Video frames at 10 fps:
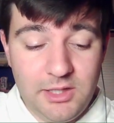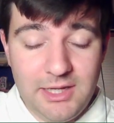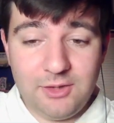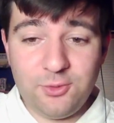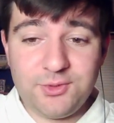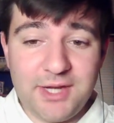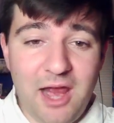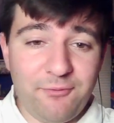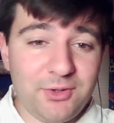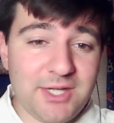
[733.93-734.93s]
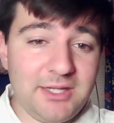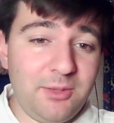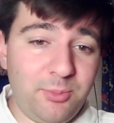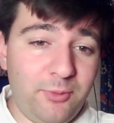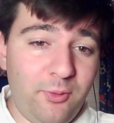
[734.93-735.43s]
in losing efforts, he
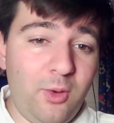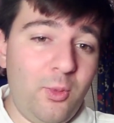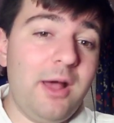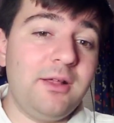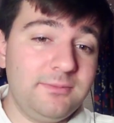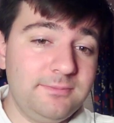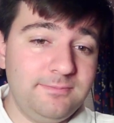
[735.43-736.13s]
did perform well.